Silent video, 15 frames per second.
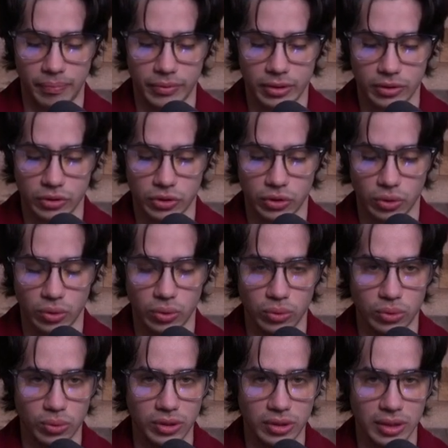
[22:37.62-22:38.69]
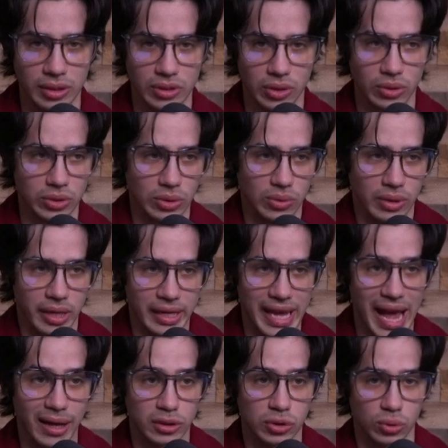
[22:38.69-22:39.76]
So doing things also like
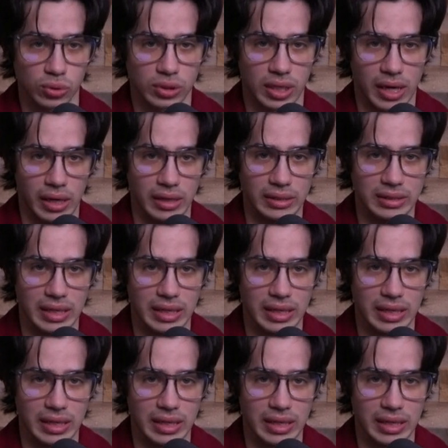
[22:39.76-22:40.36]
exercise.